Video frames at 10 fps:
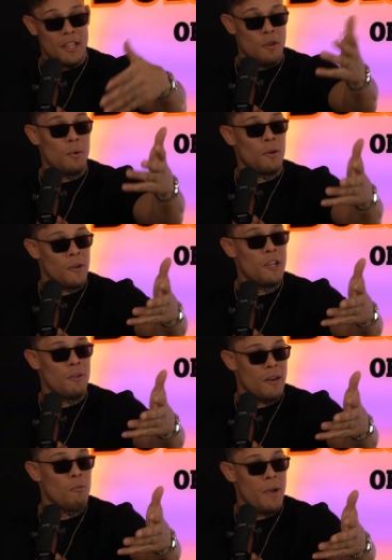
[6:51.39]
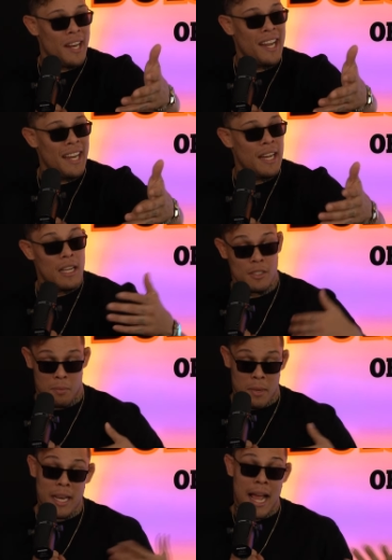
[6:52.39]
You were you are winning, uh
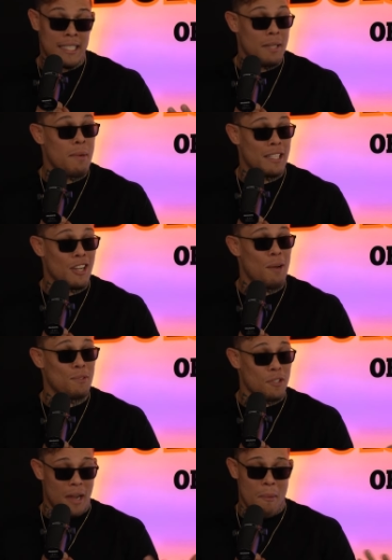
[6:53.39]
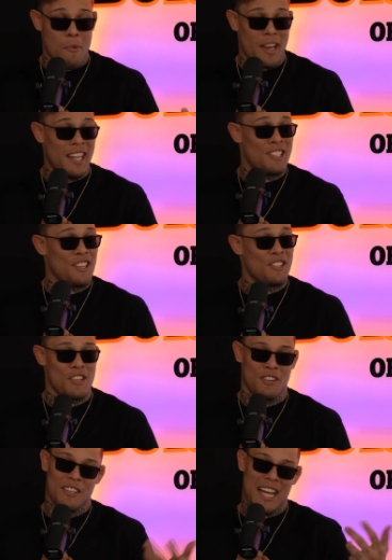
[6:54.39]
-huh. and I did my job yeah. too. I'm winning too.
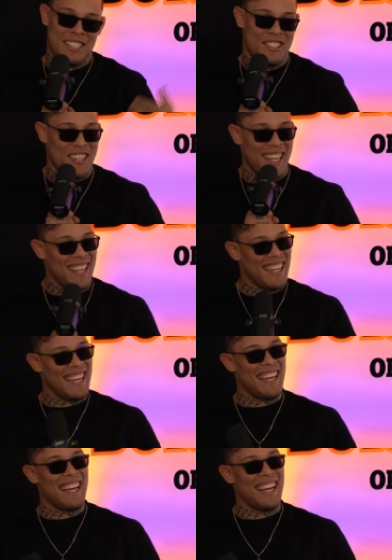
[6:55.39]
So let's do let's it. Do let's it.